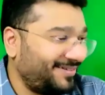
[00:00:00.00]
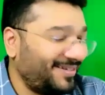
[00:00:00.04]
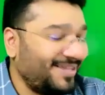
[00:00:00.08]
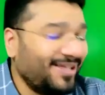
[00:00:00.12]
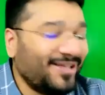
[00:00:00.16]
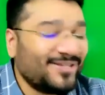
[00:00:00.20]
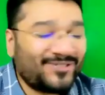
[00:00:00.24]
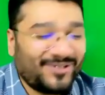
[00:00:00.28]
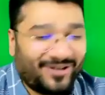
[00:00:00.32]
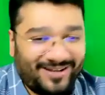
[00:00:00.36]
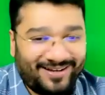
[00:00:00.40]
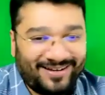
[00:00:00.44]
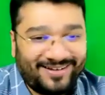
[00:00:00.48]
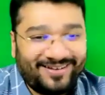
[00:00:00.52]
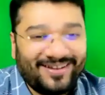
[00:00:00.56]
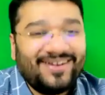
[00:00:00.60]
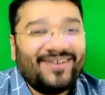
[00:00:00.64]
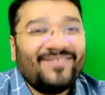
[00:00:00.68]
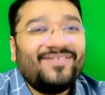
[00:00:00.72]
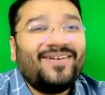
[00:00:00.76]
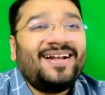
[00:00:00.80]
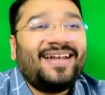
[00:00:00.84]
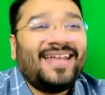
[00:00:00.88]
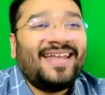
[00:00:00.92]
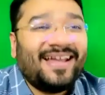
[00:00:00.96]
Sorry.
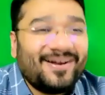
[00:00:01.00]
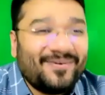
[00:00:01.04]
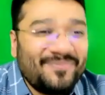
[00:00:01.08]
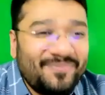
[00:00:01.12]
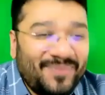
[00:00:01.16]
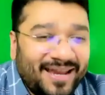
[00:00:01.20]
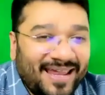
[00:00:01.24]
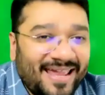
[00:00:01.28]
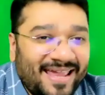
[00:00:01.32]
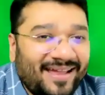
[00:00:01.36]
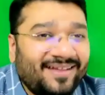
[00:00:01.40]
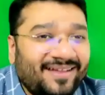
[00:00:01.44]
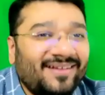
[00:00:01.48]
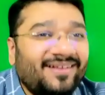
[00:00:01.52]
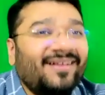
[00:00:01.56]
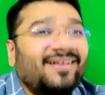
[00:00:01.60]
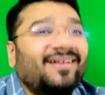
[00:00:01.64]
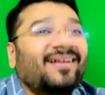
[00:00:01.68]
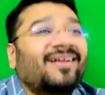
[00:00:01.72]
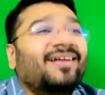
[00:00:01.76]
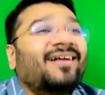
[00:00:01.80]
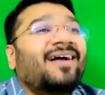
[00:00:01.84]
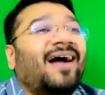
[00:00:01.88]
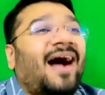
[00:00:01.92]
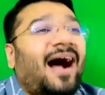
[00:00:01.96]
We'll take a break.
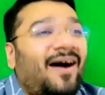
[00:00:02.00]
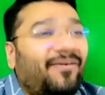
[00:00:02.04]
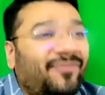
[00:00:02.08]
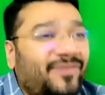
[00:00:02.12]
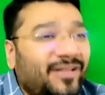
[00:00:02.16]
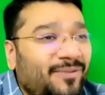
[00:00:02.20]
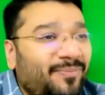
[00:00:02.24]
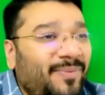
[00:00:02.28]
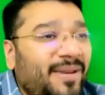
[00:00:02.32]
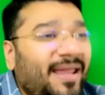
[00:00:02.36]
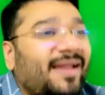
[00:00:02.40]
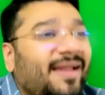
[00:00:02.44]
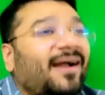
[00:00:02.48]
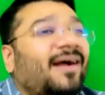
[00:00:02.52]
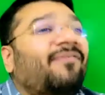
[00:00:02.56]
After the break,